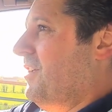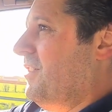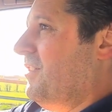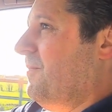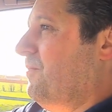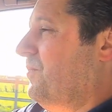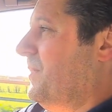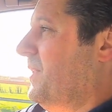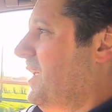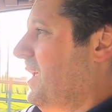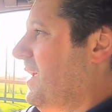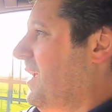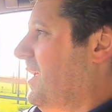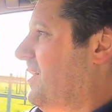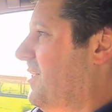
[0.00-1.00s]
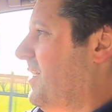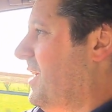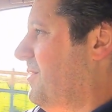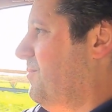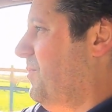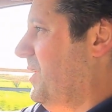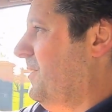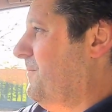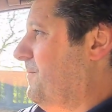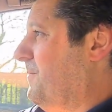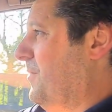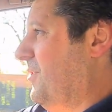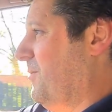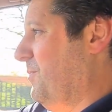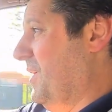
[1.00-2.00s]
is it's not built
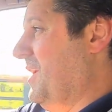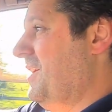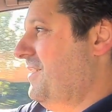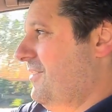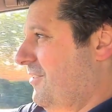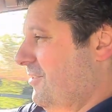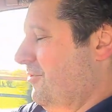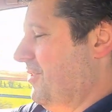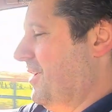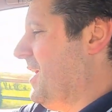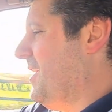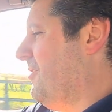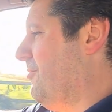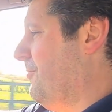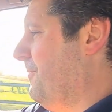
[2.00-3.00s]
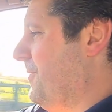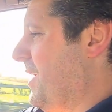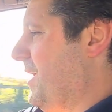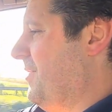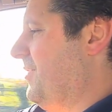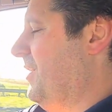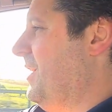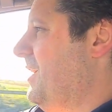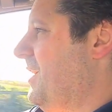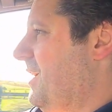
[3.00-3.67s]
for speed, although it can go fast.